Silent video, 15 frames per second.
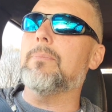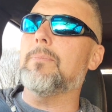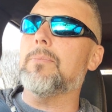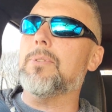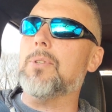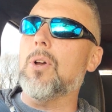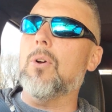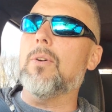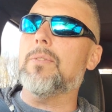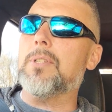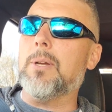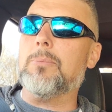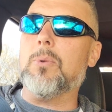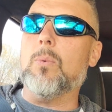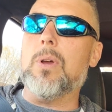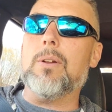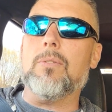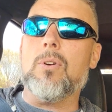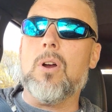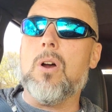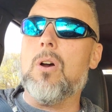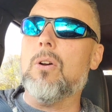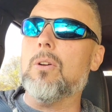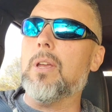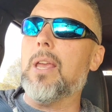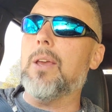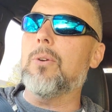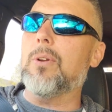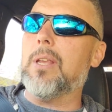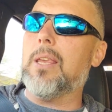So if something went wrong,
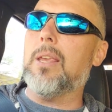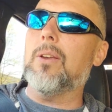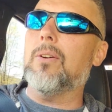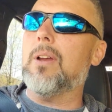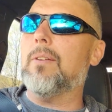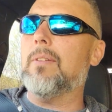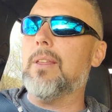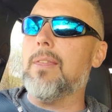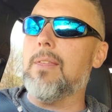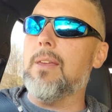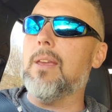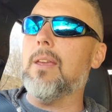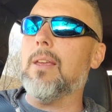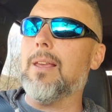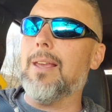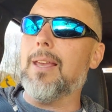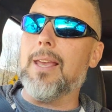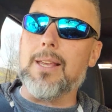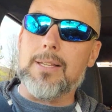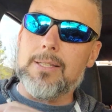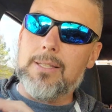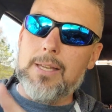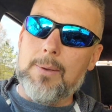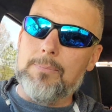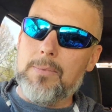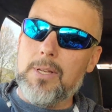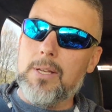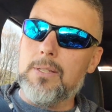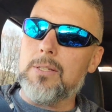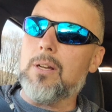it'll kill everything except
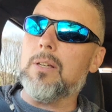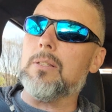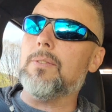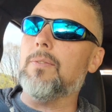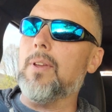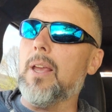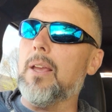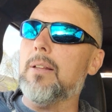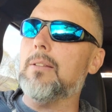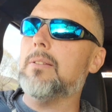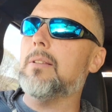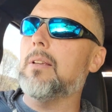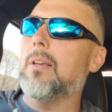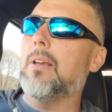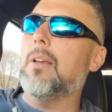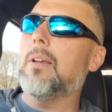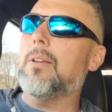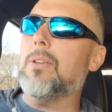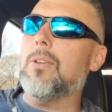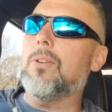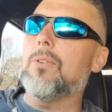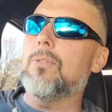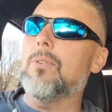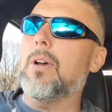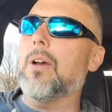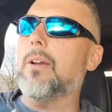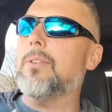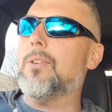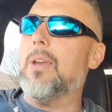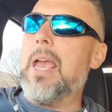the exhaust fans.
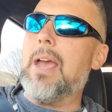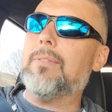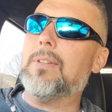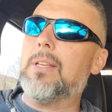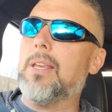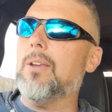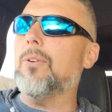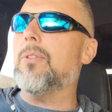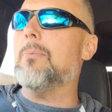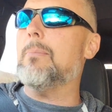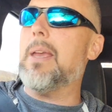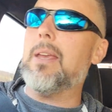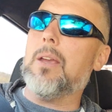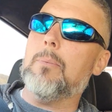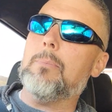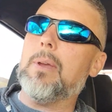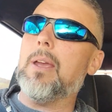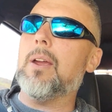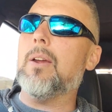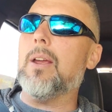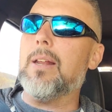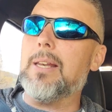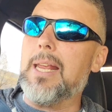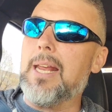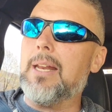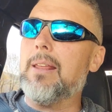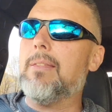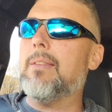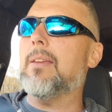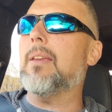You have to kill the makeup air and
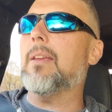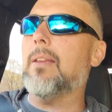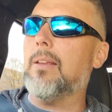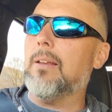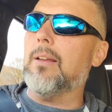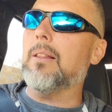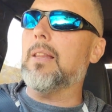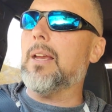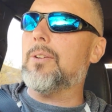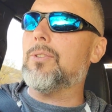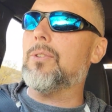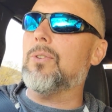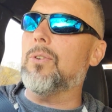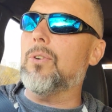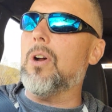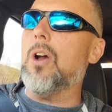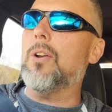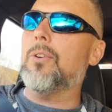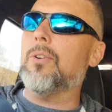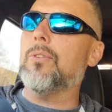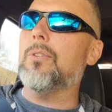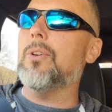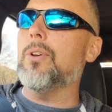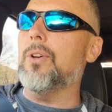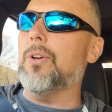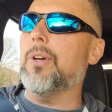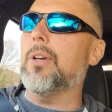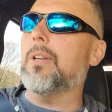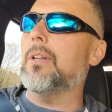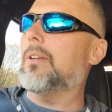anything electrical under the
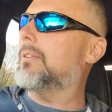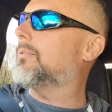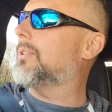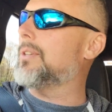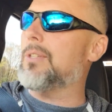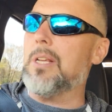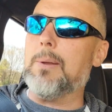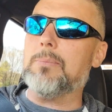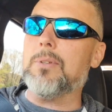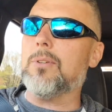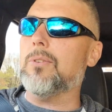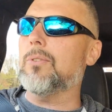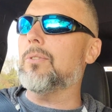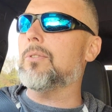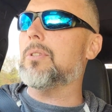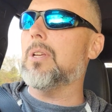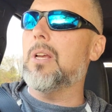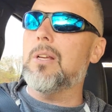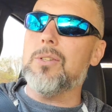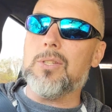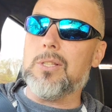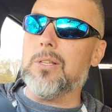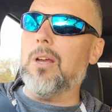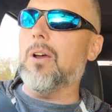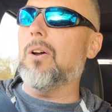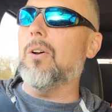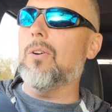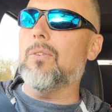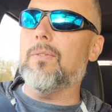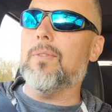hood, receptacles,
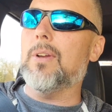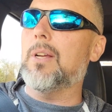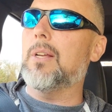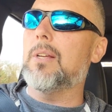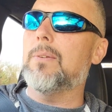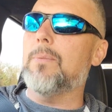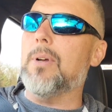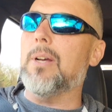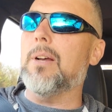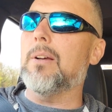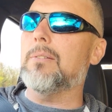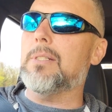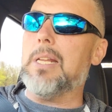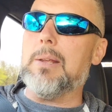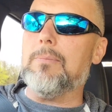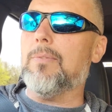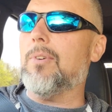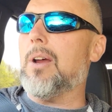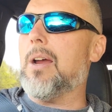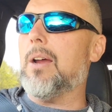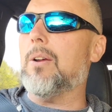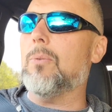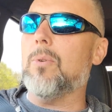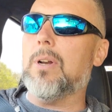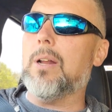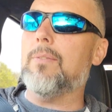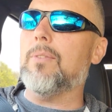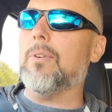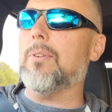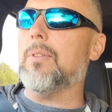stove, deep fryer,
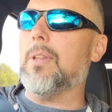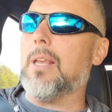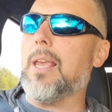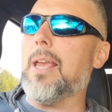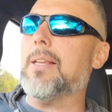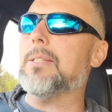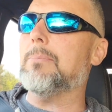whatever the case